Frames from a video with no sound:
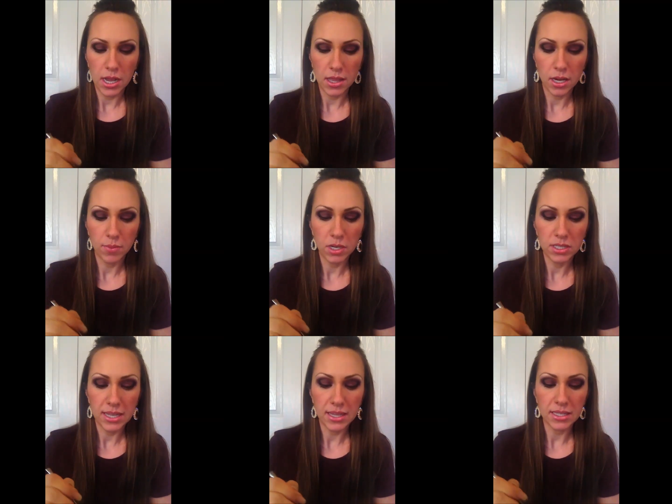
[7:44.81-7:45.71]
and then I'm going
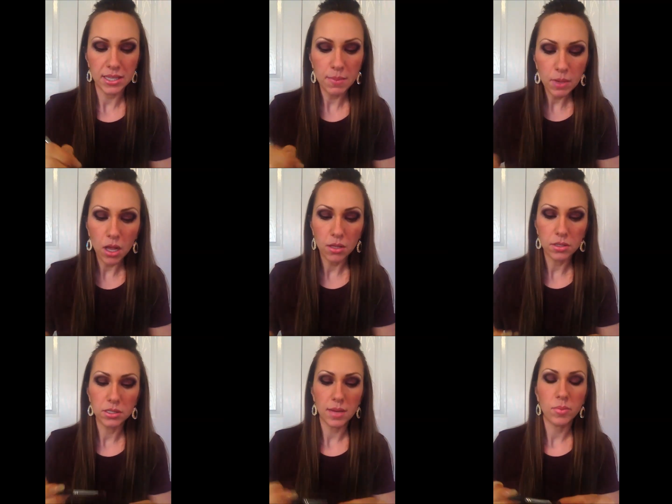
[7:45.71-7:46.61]
to take that same
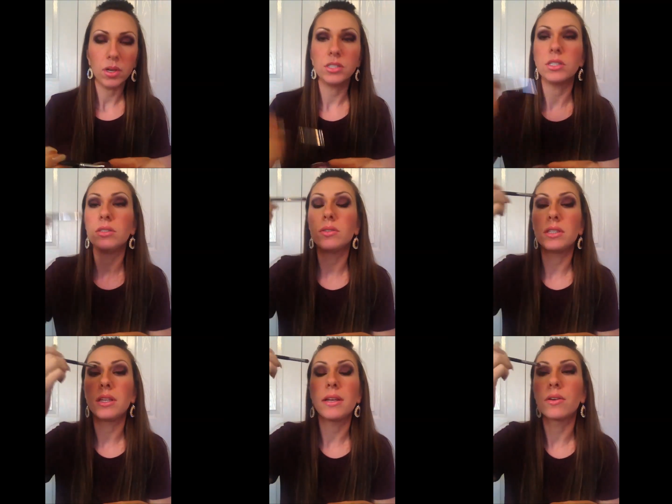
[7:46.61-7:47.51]
color, same brush, and do it
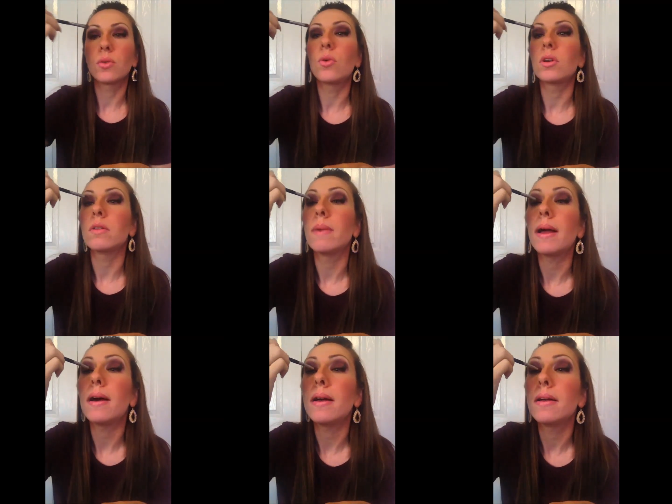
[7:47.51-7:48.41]
to the inner corner of my
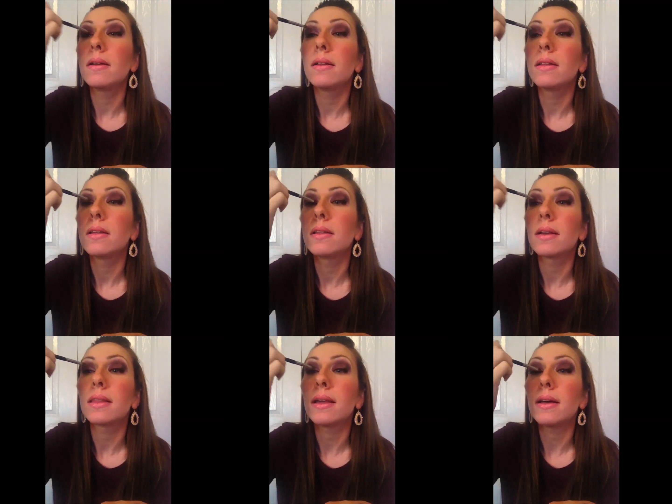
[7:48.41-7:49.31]
eye,
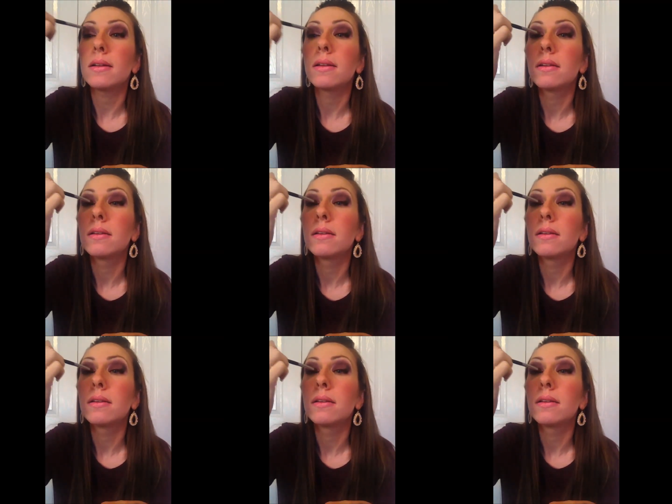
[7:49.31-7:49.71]
like that.